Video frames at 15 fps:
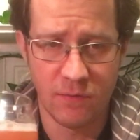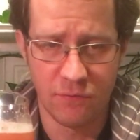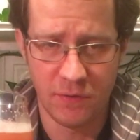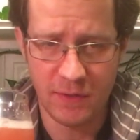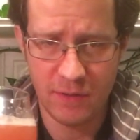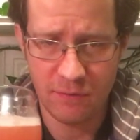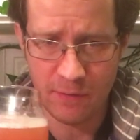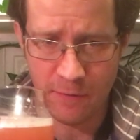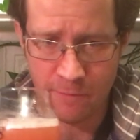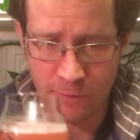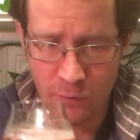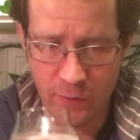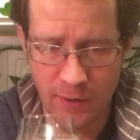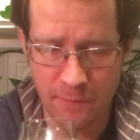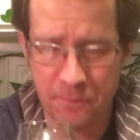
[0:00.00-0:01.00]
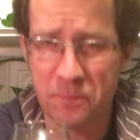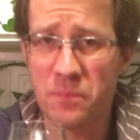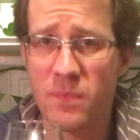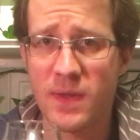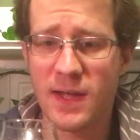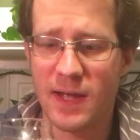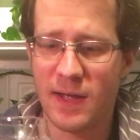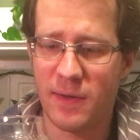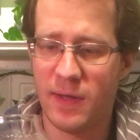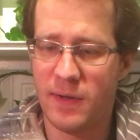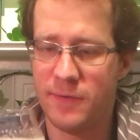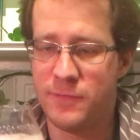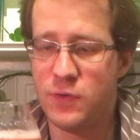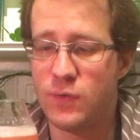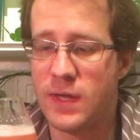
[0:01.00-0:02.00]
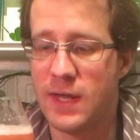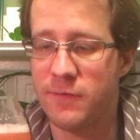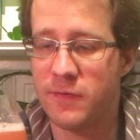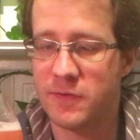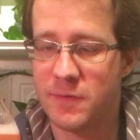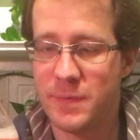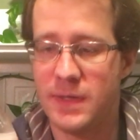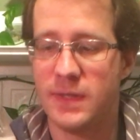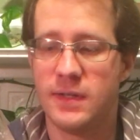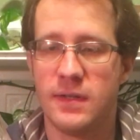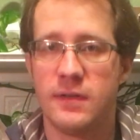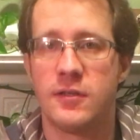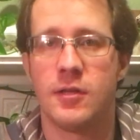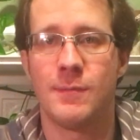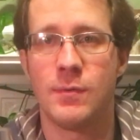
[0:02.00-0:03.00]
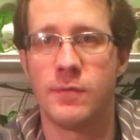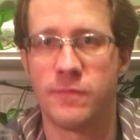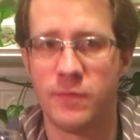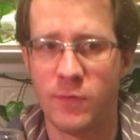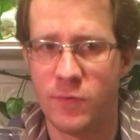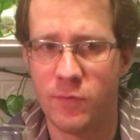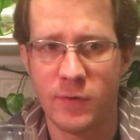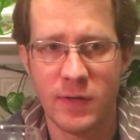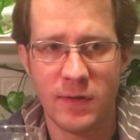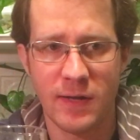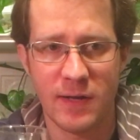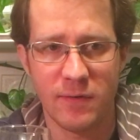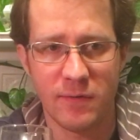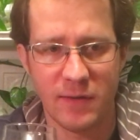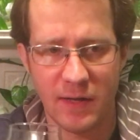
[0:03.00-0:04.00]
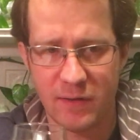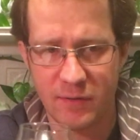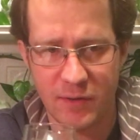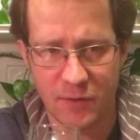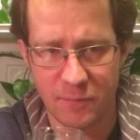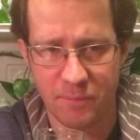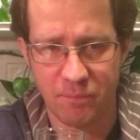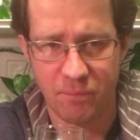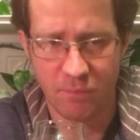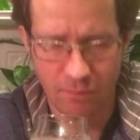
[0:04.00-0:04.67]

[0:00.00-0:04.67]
really, really fruity. Yeah, if you gave this to me and didn't tell me what fruits are in it, I don't know.